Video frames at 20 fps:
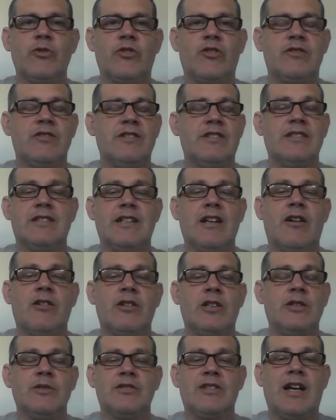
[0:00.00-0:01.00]
you could
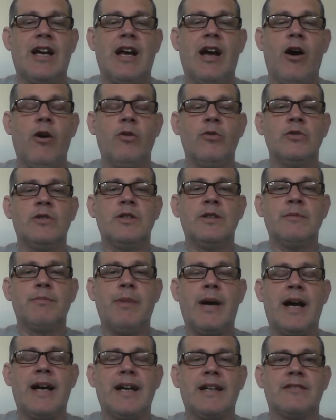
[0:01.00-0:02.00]
argue, is like holding
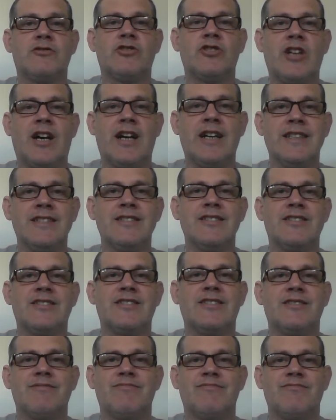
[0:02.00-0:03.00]
back
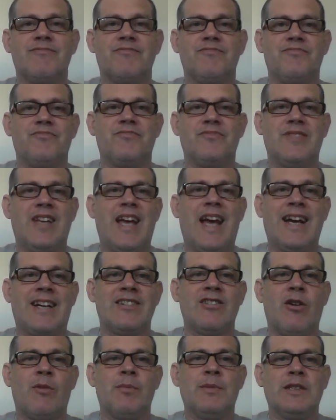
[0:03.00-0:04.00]
China's
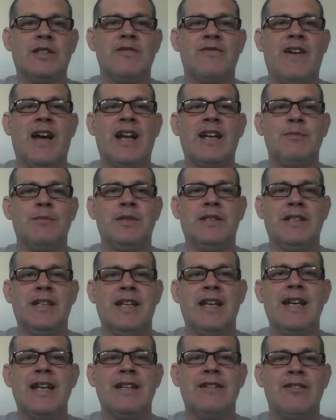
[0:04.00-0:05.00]
economic development
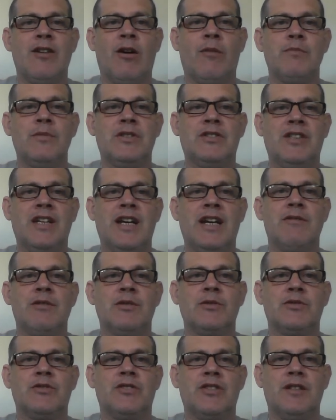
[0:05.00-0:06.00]
in
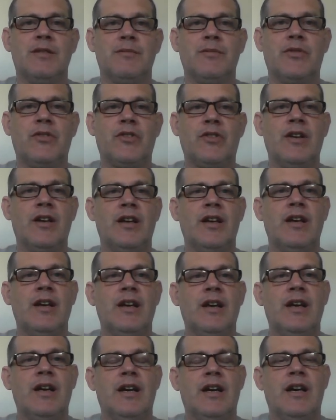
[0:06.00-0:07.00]
non-material terms,
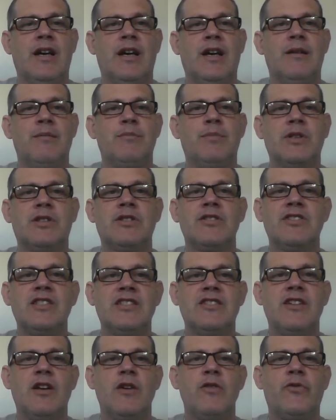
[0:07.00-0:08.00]
because
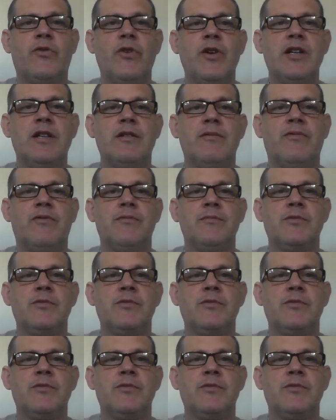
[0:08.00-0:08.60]
there's no freedom from